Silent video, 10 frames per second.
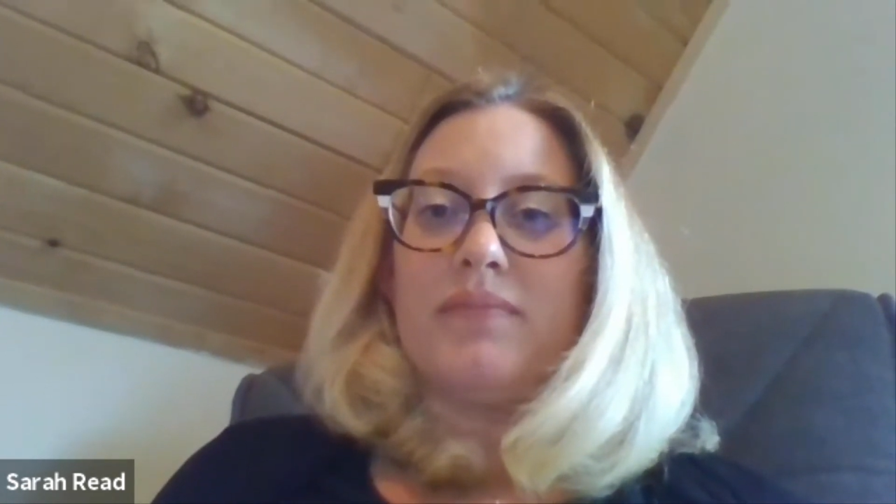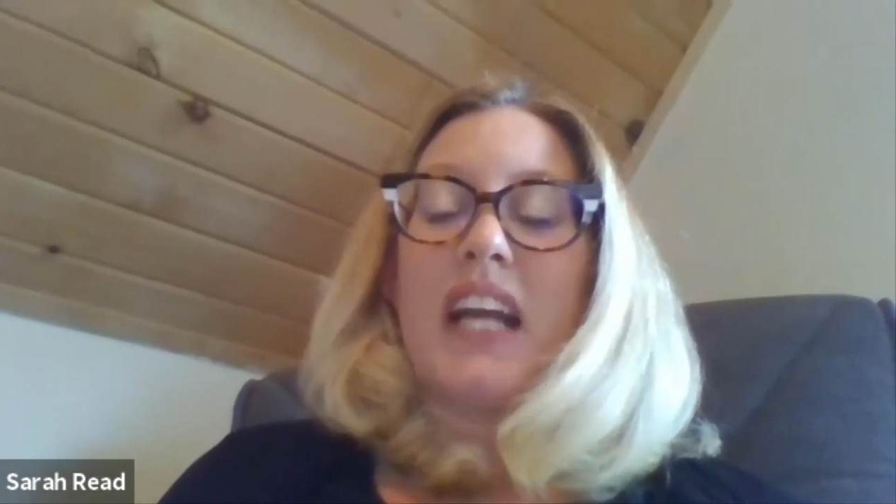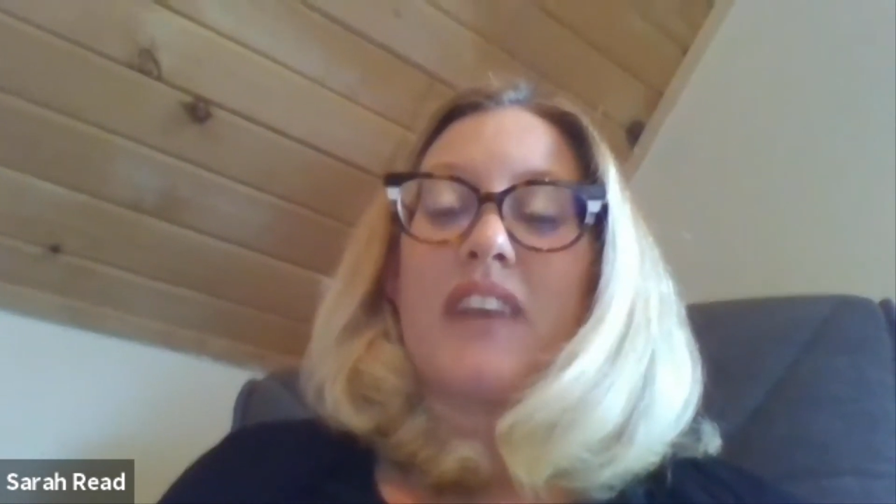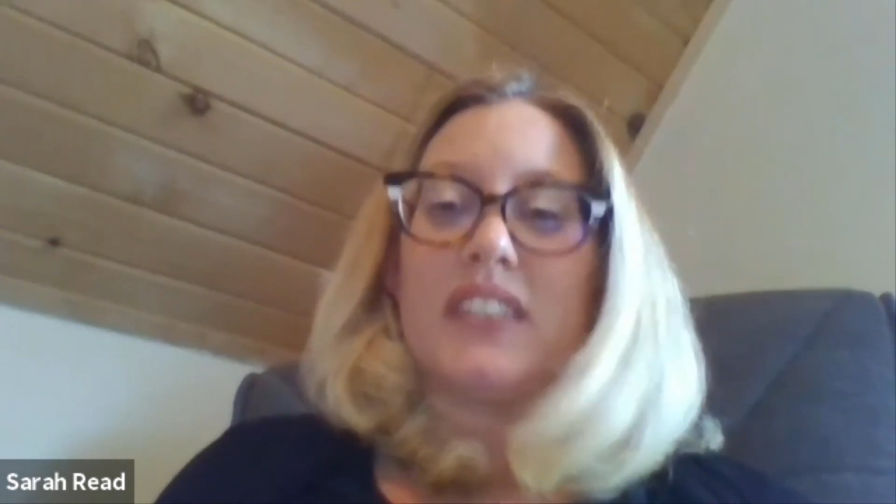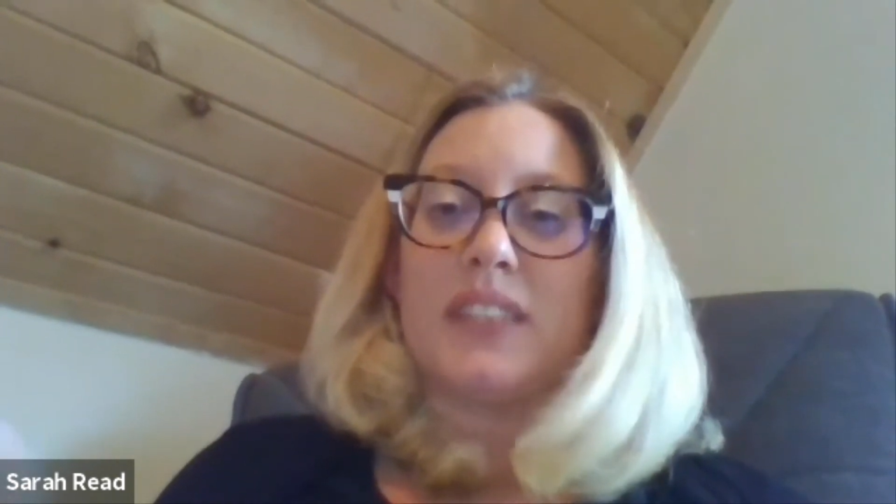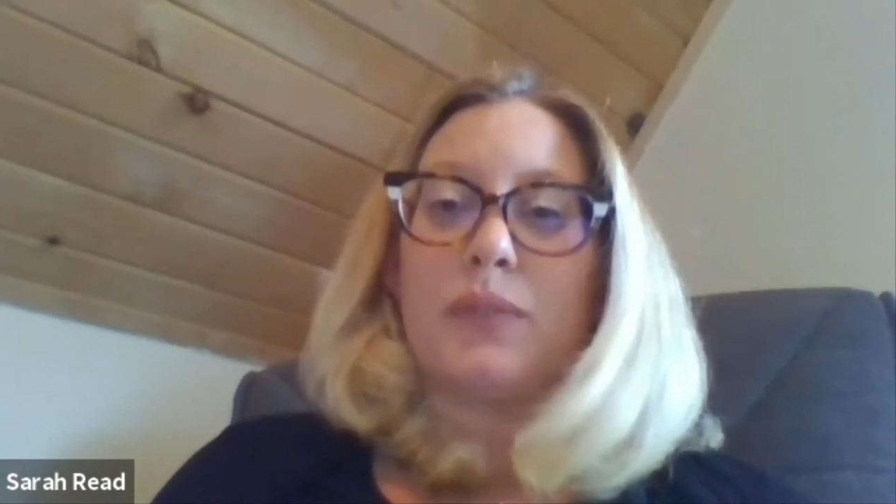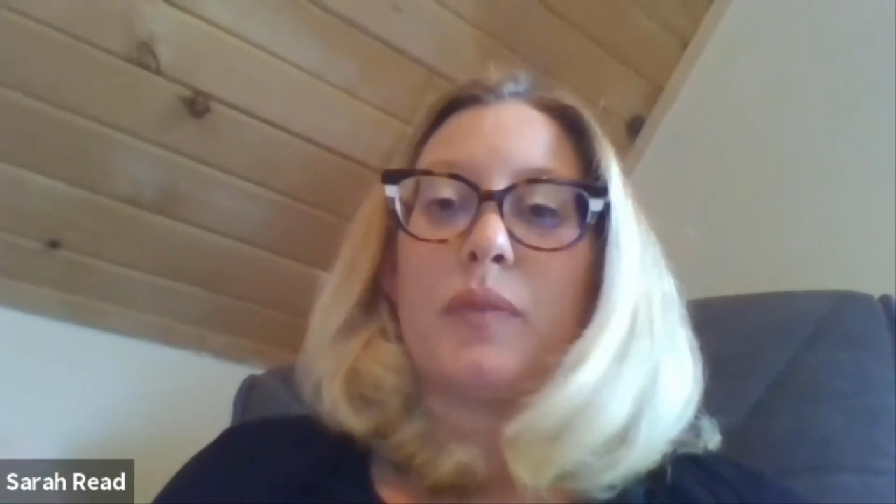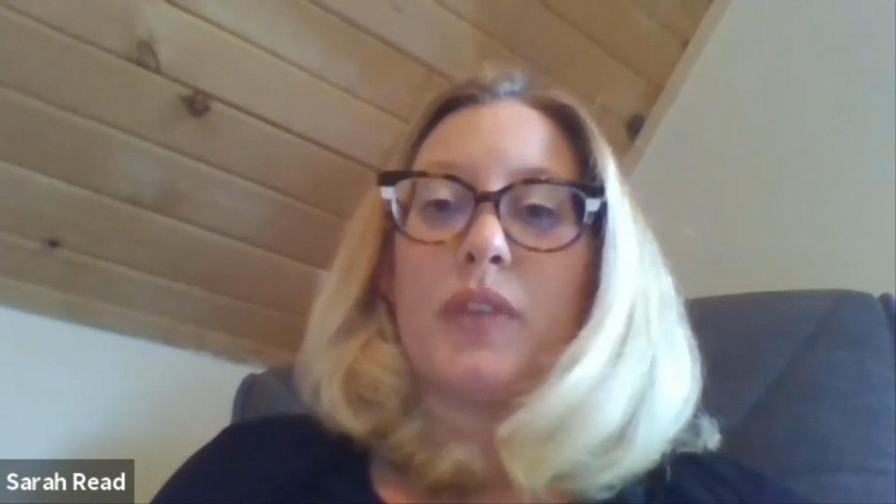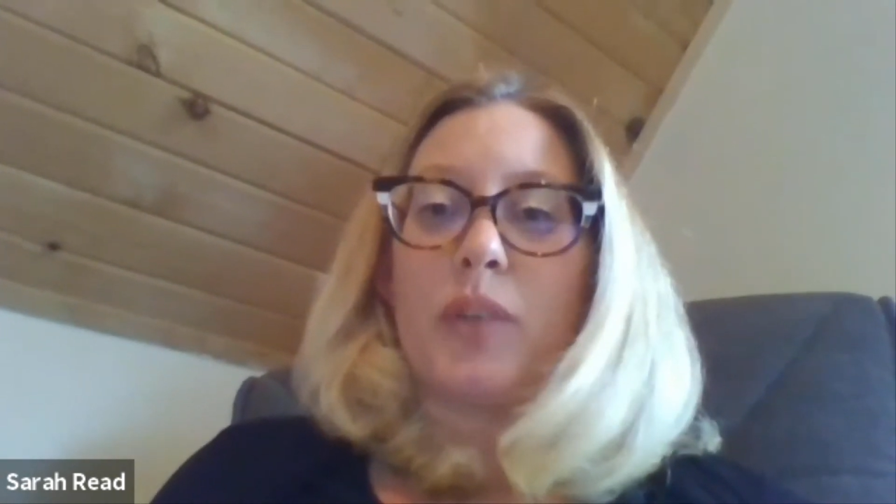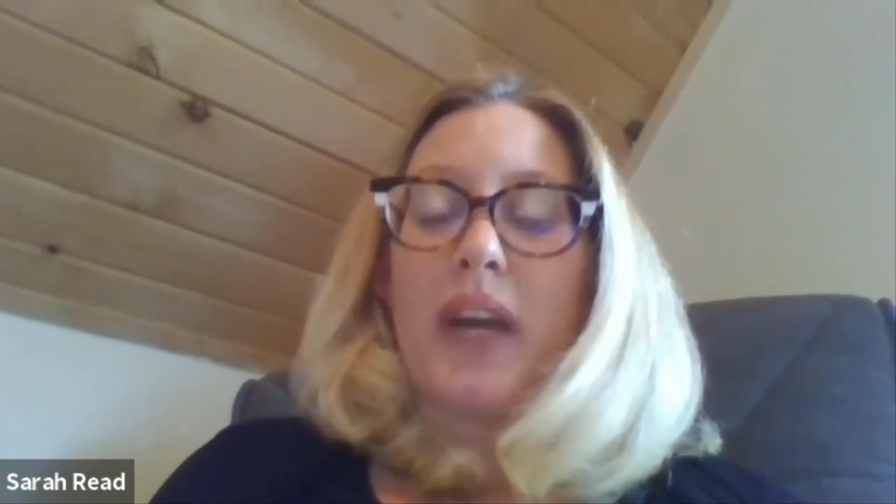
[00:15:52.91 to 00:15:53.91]
obviously when
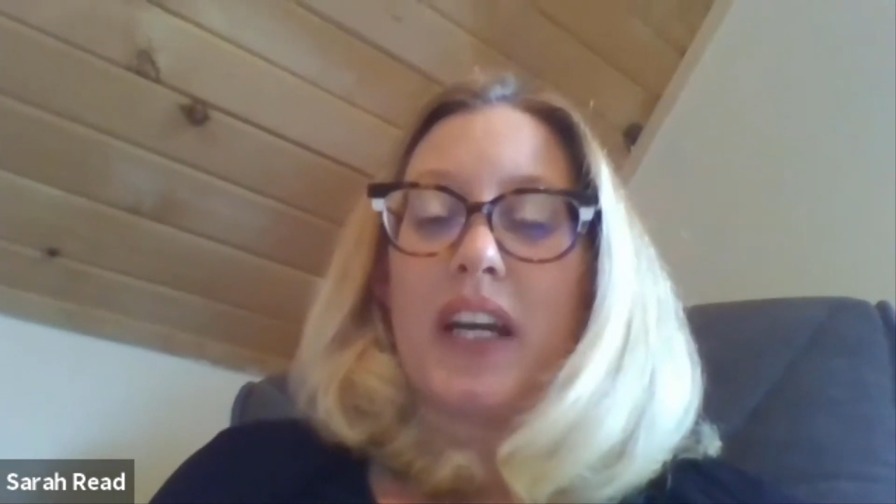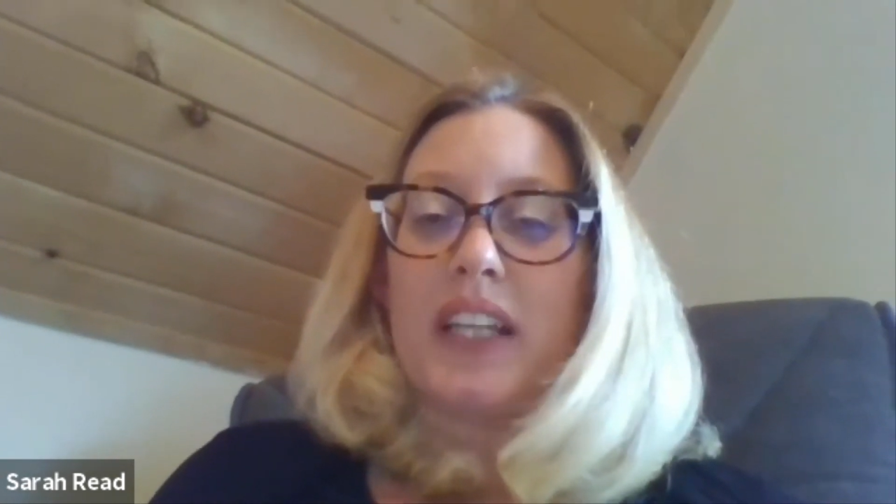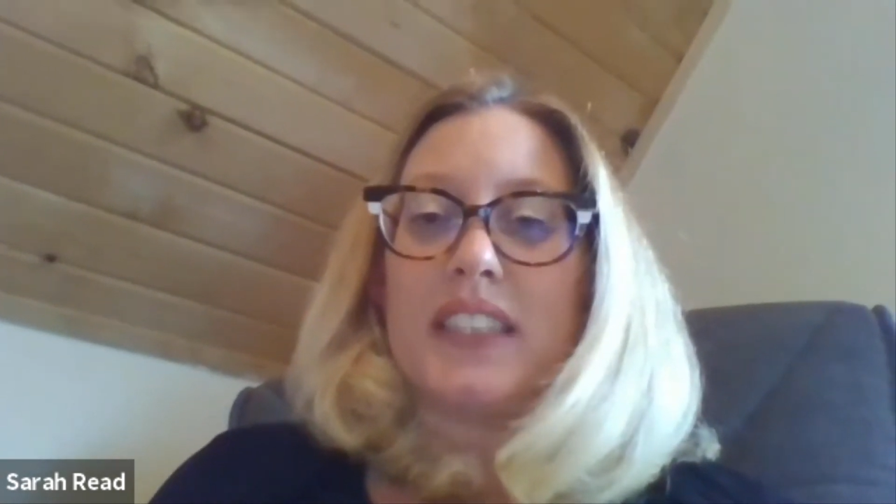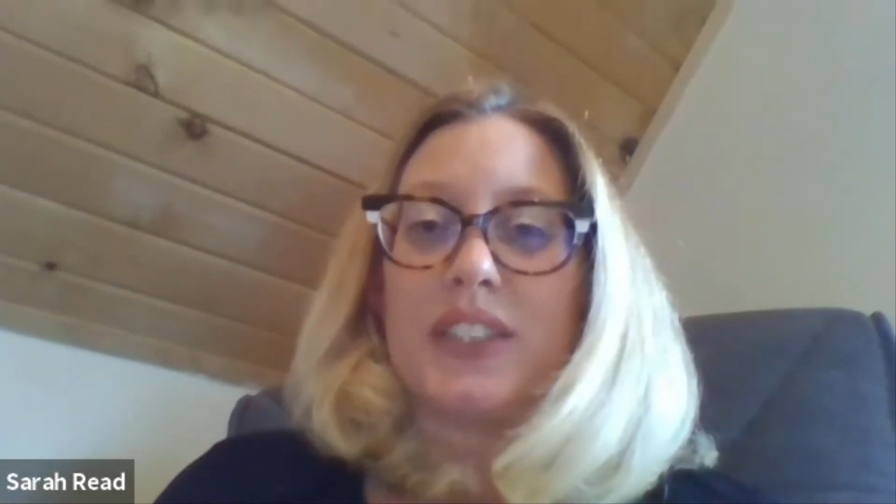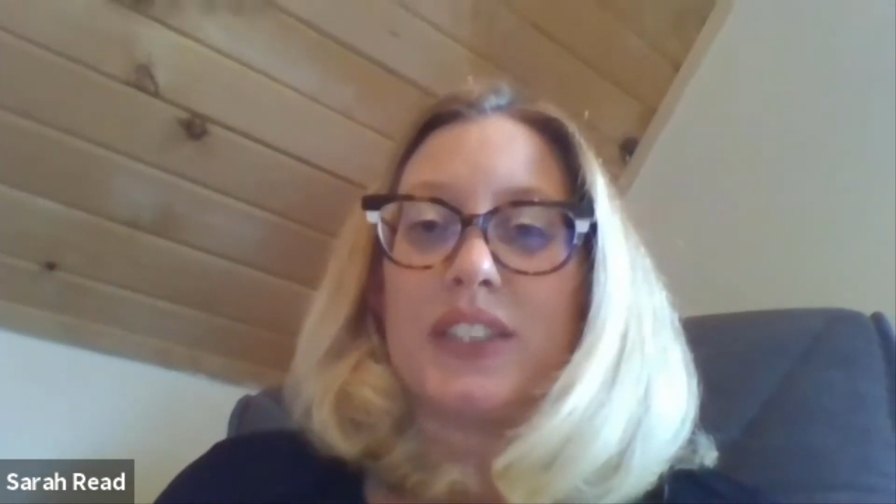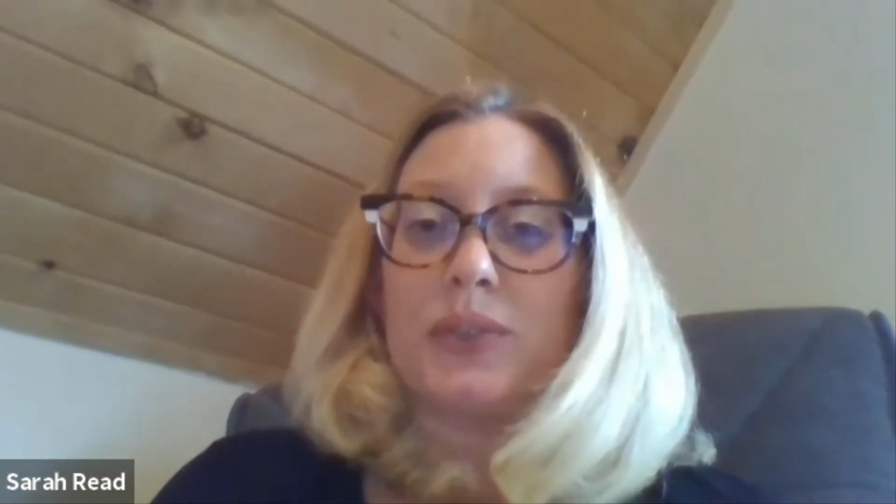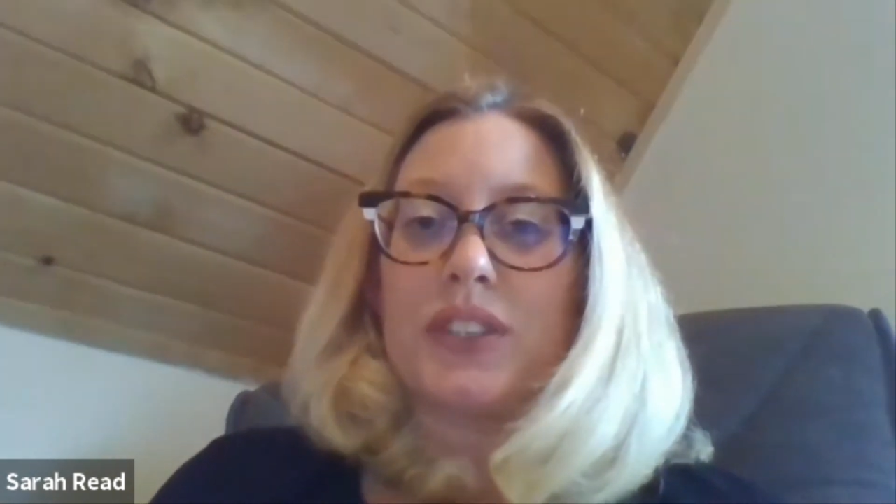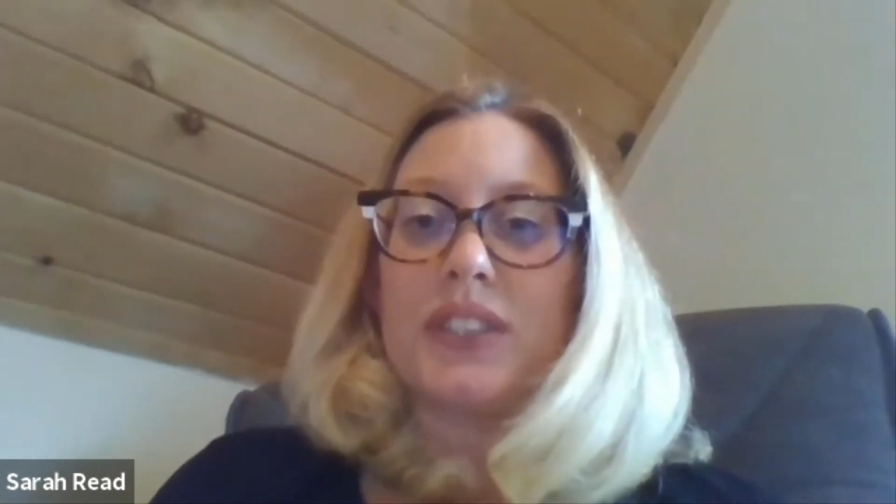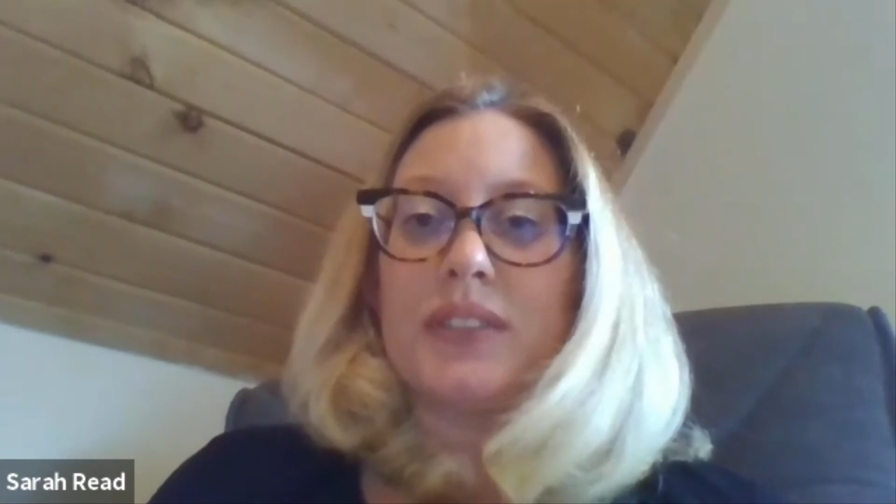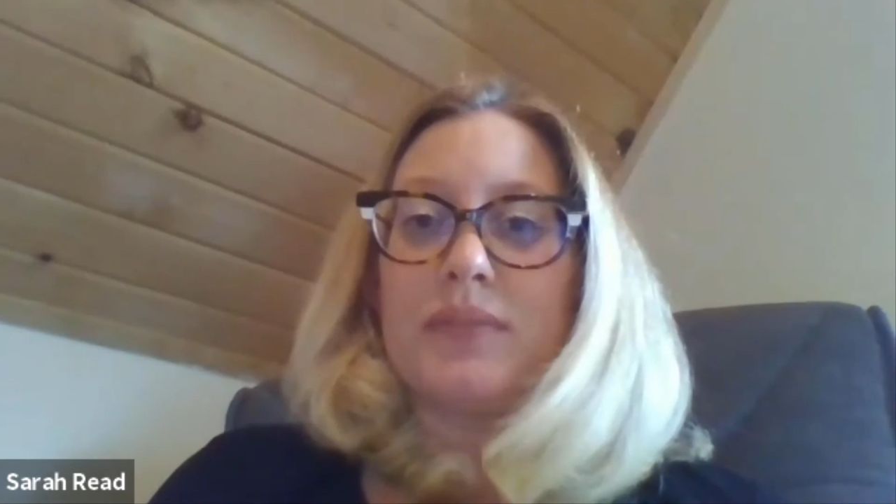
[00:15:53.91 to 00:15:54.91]
we look back at test scores.